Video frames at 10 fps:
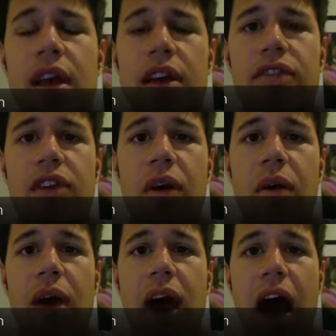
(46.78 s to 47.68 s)

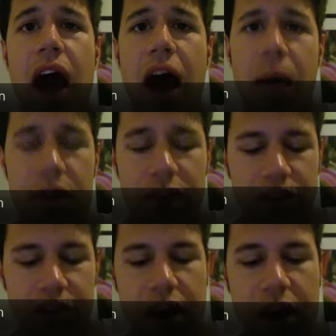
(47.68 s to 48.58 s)
So I wanted to
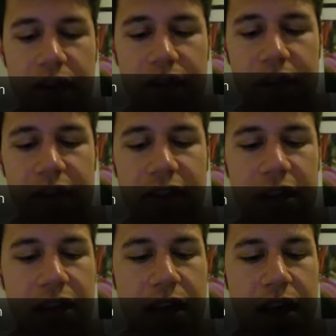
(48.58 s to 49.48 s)
start off and
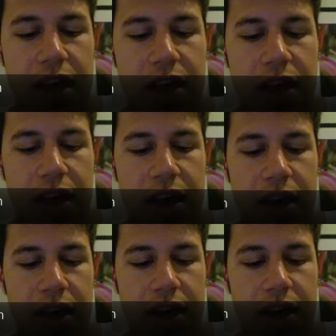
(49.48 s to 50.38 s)
say that,
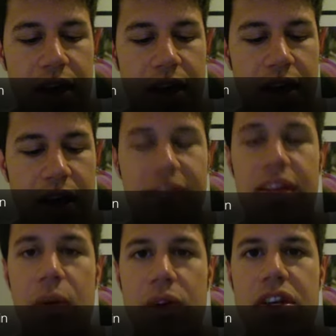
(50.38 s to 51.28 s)
like I
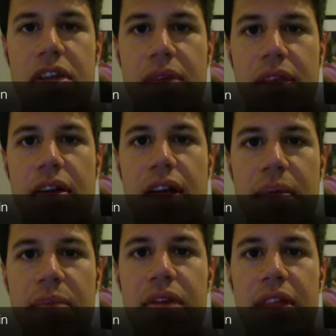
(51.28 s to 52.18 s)
said, I wish I could be there, and
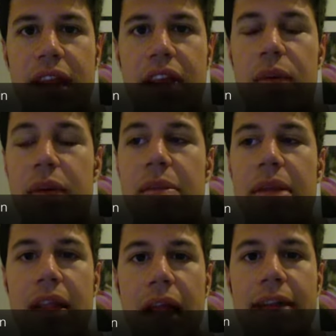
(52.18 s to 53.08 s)
happy birthday, Nate. You really
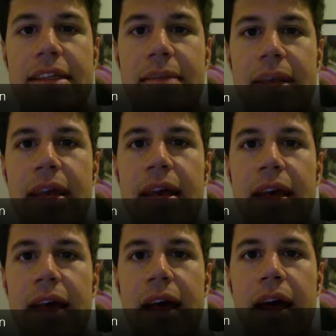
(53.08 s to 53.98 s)
mean a lot to me,
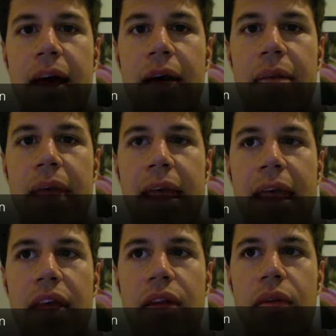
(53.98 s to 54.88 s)

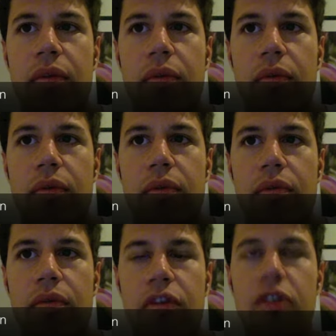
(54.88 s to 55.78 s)
and
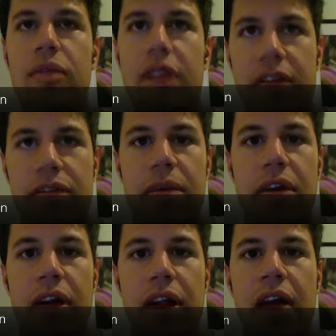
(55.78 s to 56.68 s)
verbally from
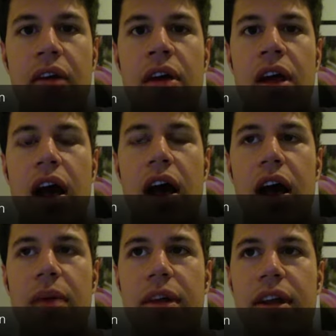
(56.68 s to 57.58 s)
here on out,
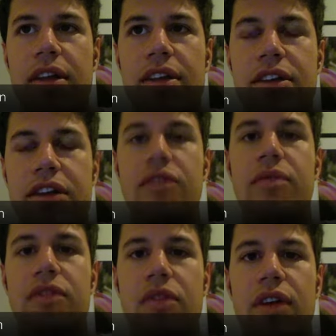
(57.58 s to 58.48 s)
I'm going to share
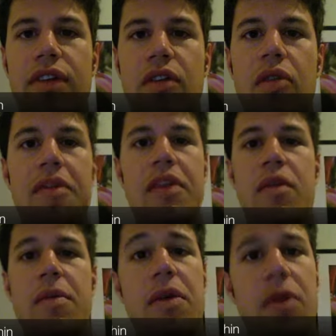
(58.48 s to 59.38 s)
some stories and hopefully
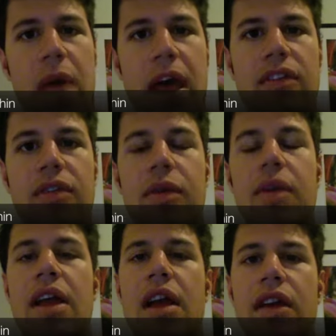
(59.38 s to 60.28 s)
rip you a new
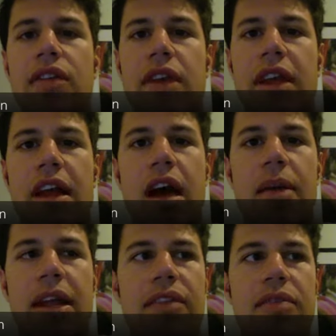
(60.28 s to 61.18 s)
asshole so you can
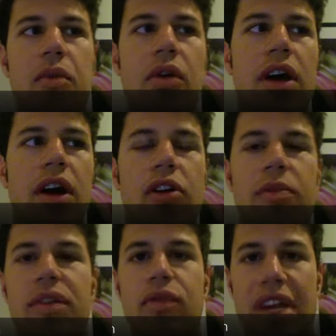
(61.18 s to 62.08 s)
accommodate some more
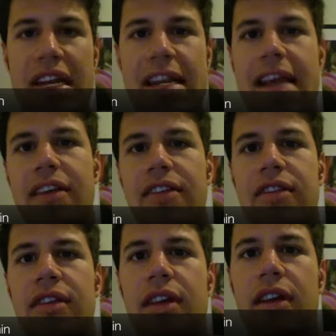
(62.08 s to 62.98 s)
herpes-ridden
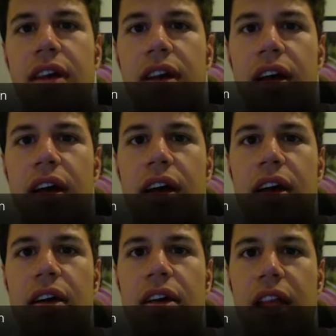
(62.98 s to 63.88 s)
dicks
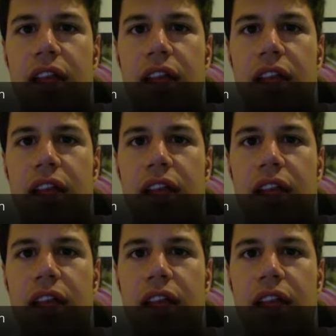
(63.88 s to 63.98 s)
like